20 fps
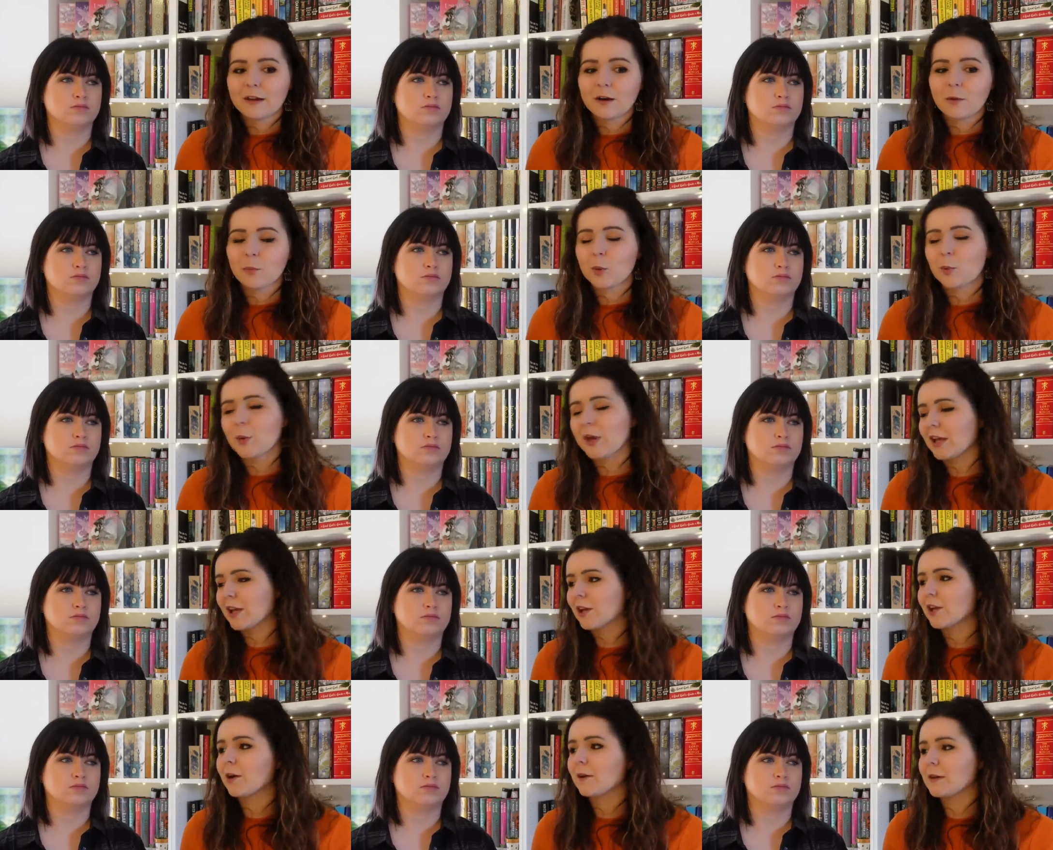
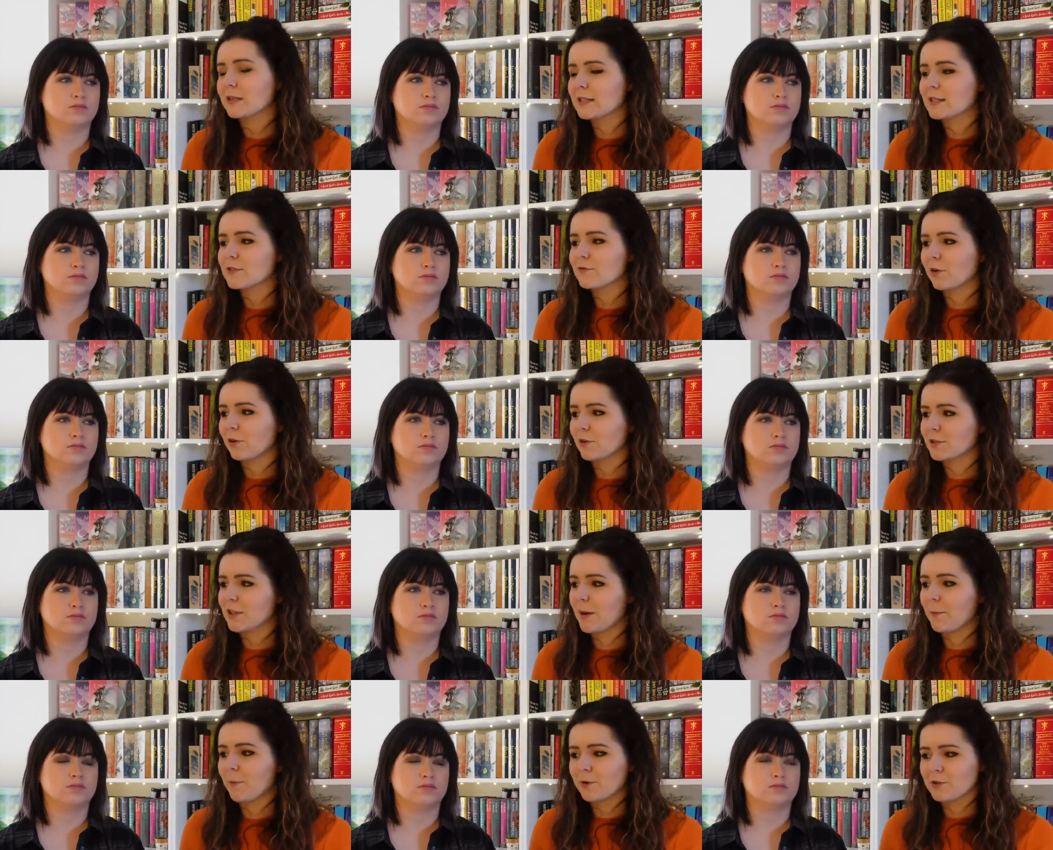Speaker 1: we, could go into this for a
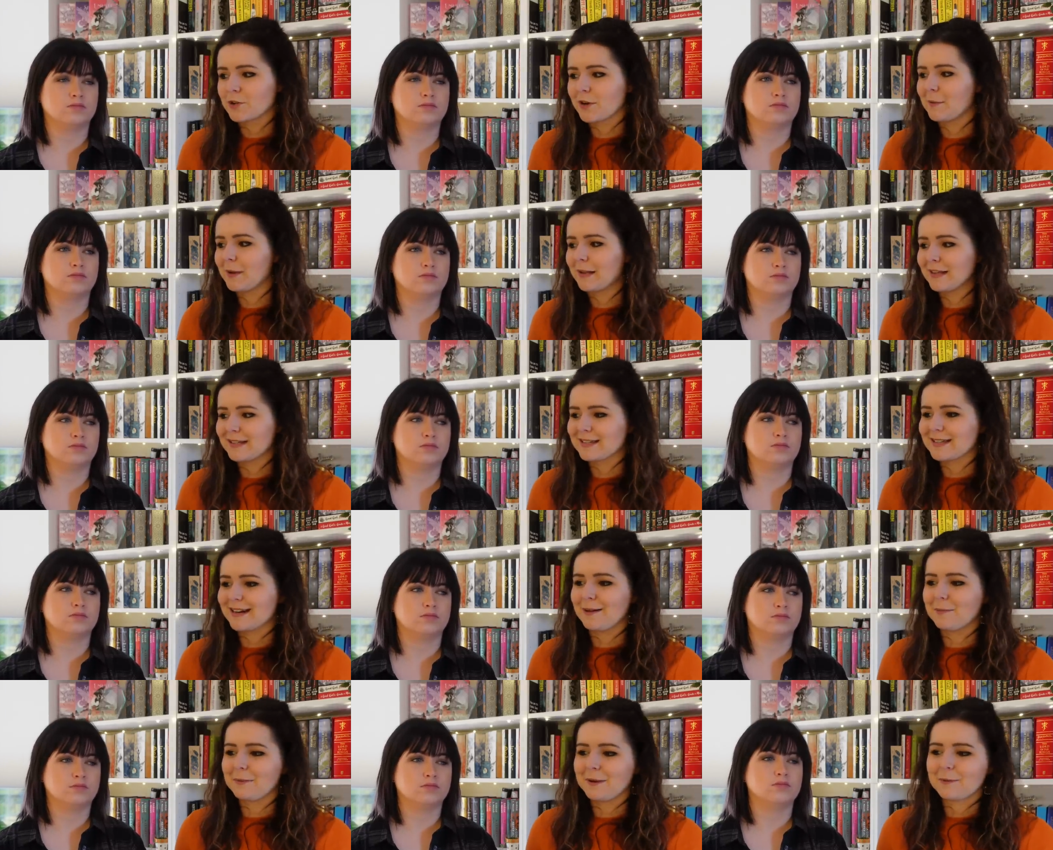long time, but we'll try and make
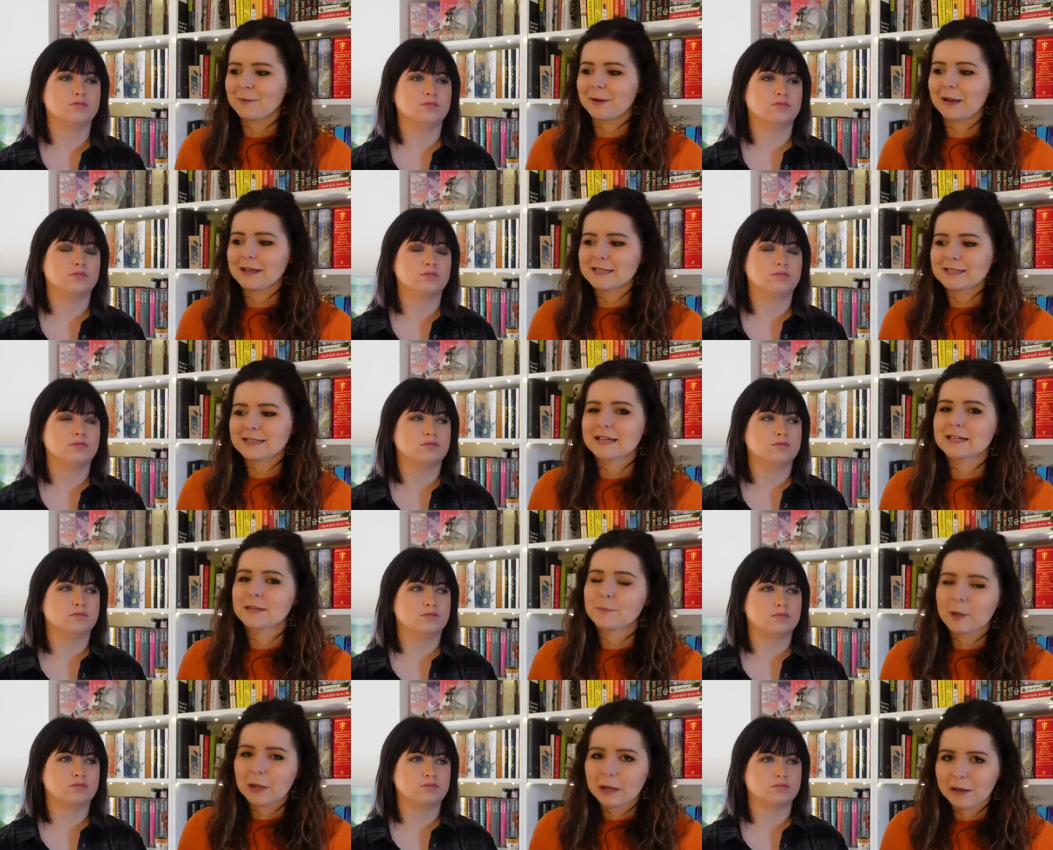these snappier, but like
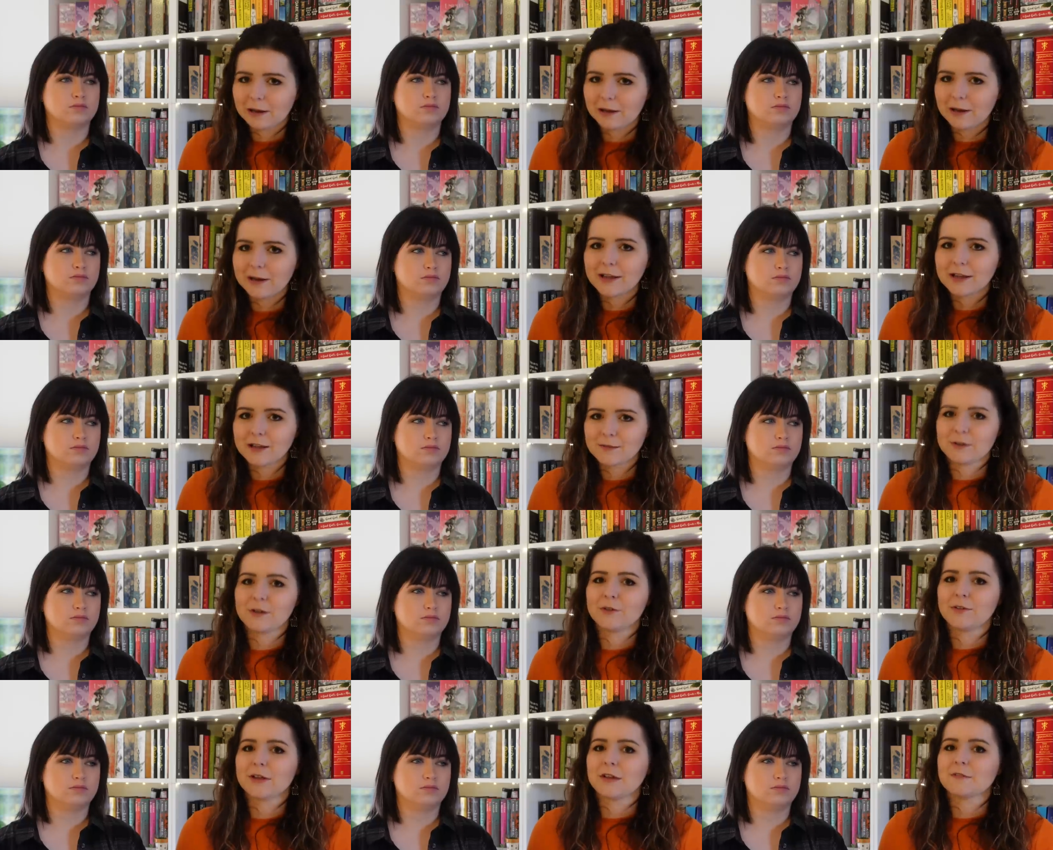send a polite
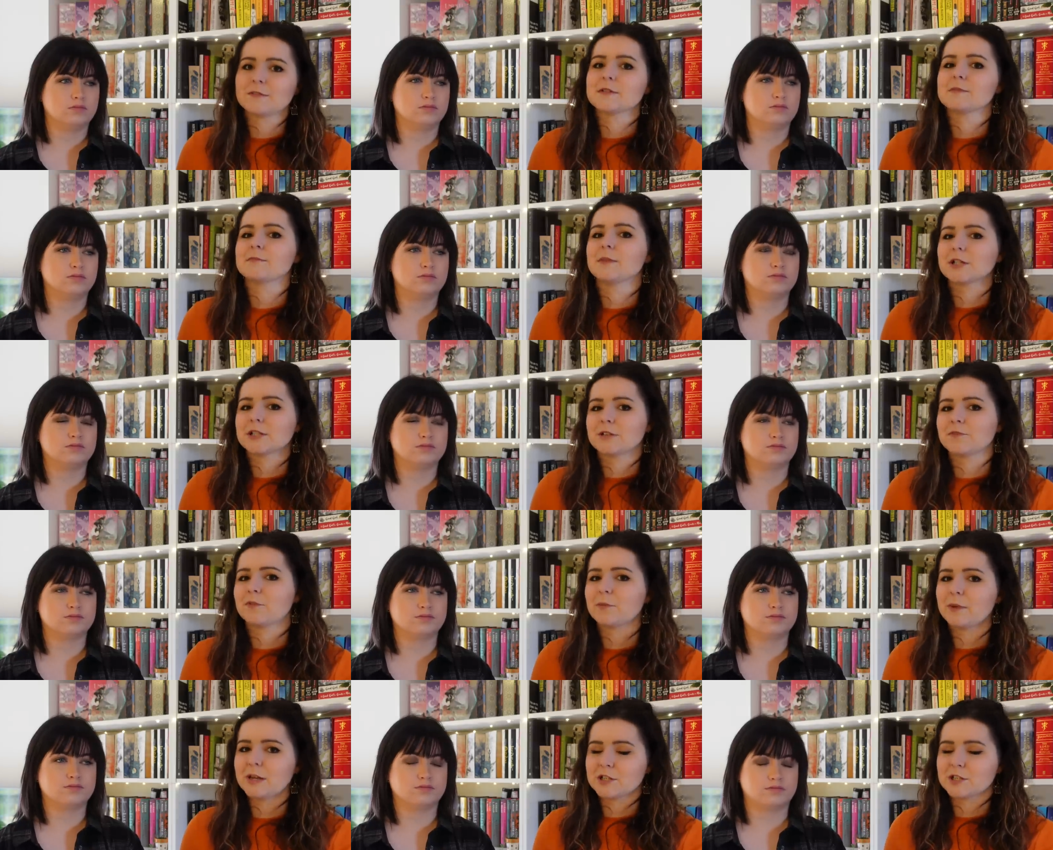email that gives as
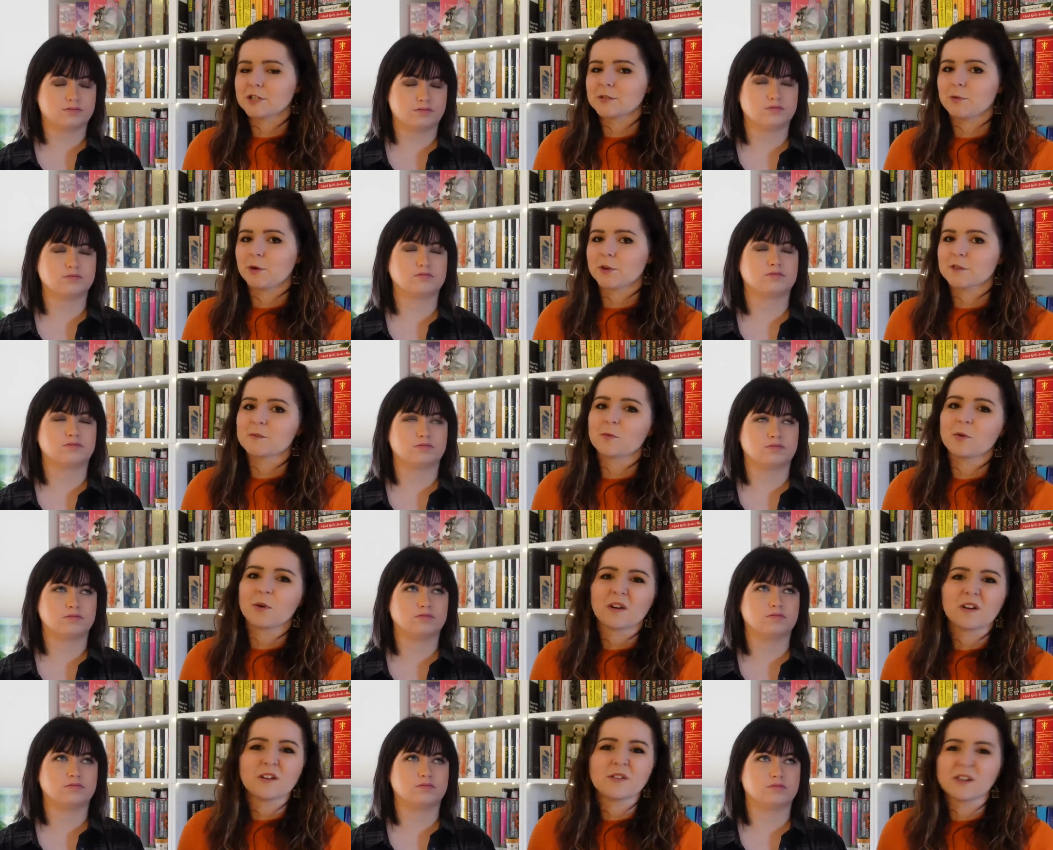much information as
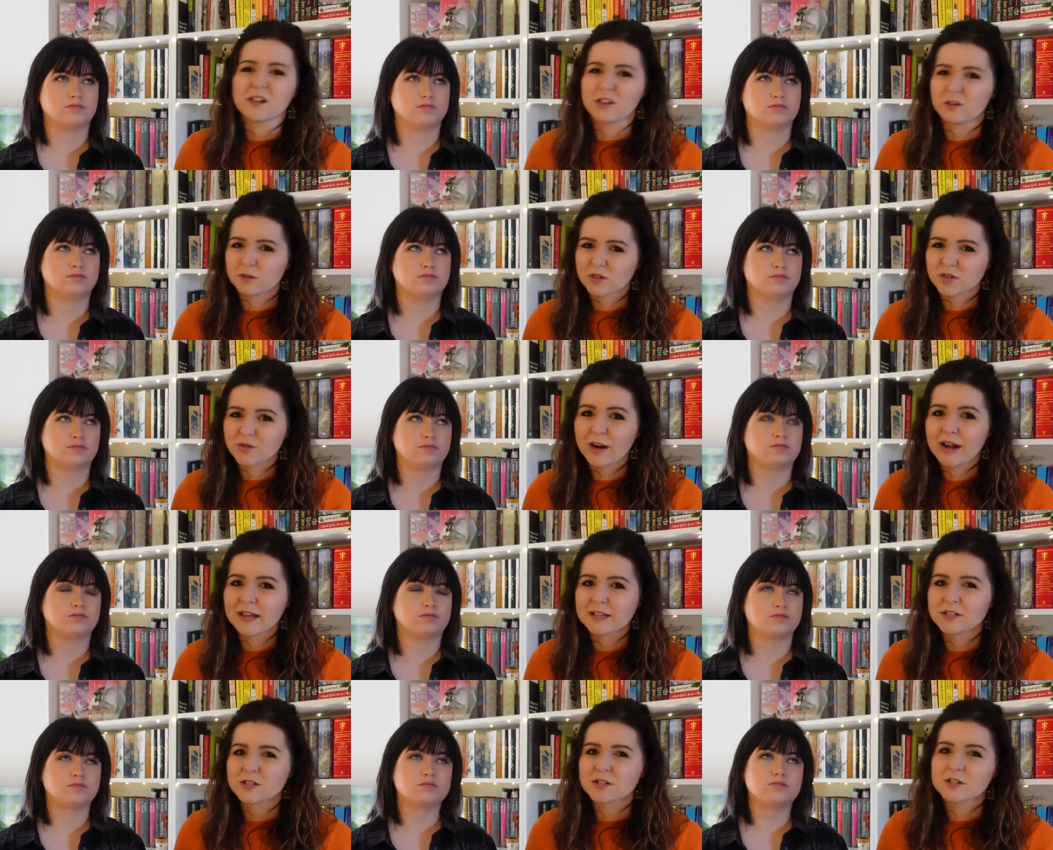possible, including your
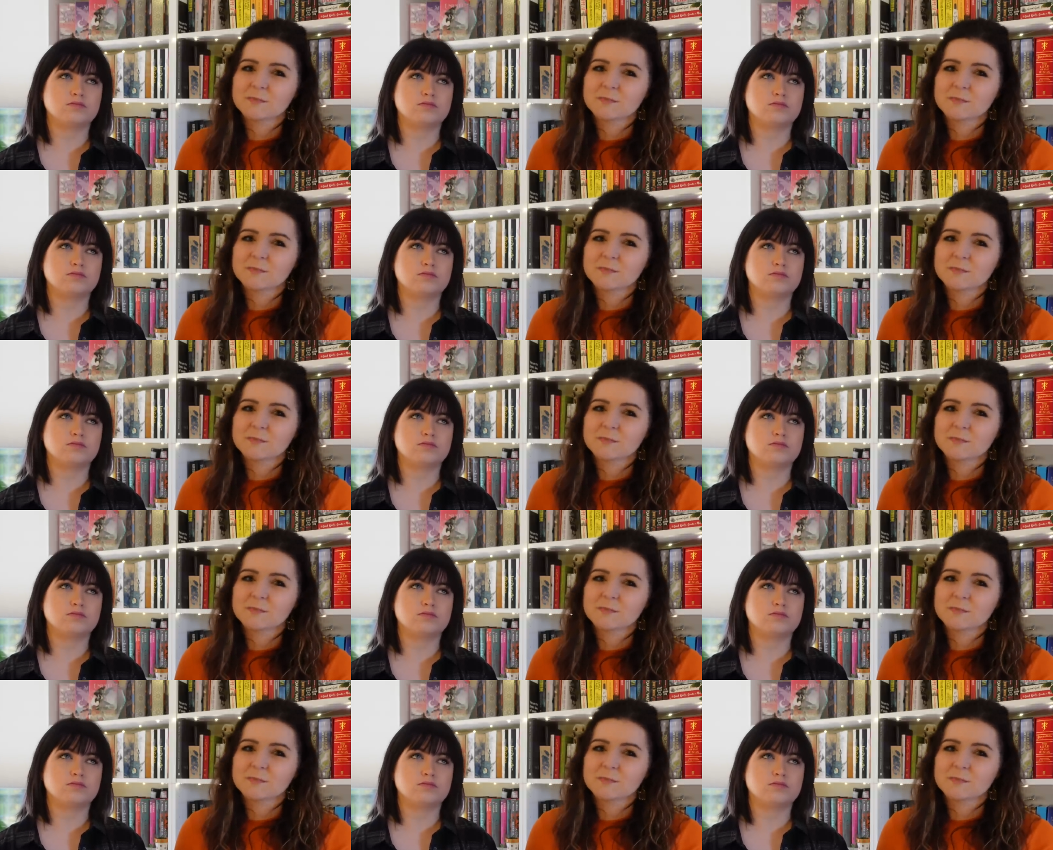address.